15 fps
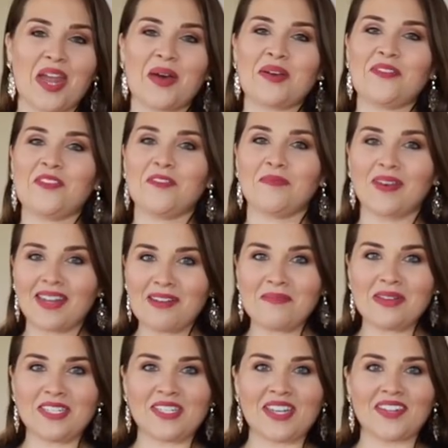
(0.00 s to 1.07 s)
Now, if you've been
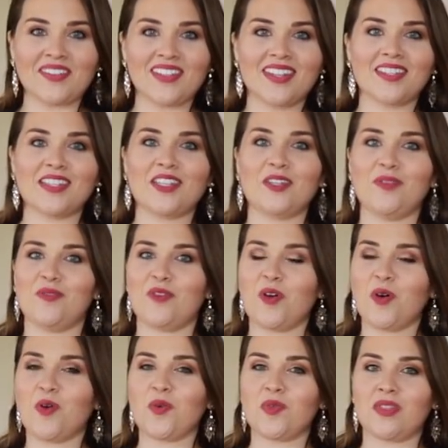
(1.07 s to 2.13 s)
on my channel lately, you
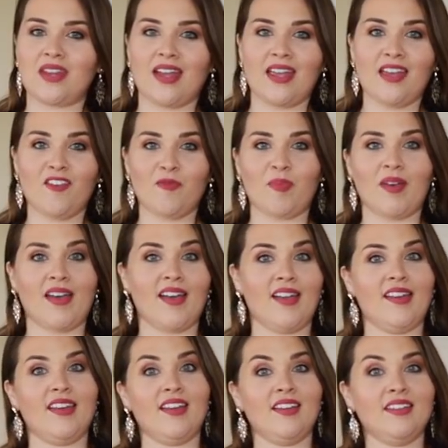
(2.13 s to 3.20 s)
know that I have
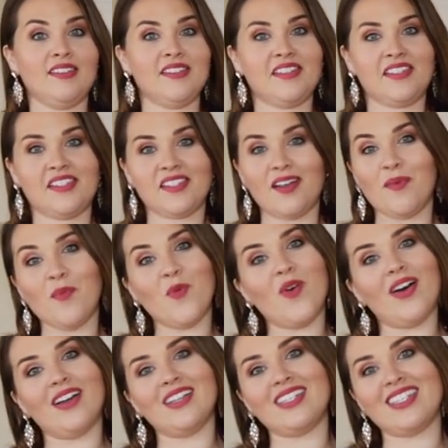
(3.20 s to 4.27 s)
been
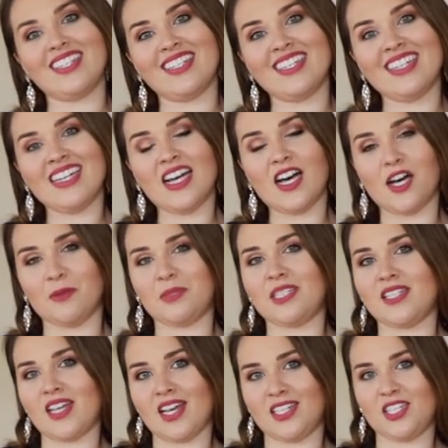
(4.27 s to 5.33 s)
somewhat
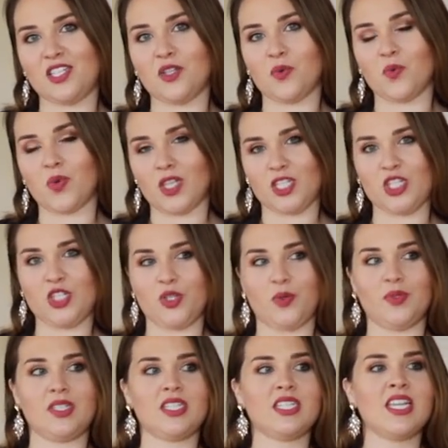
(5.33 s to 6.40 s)
obsessed with
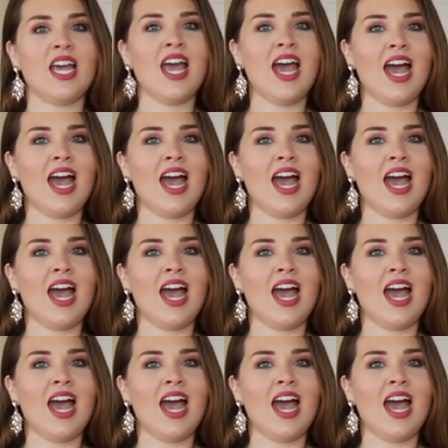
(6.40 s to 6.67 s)
suits.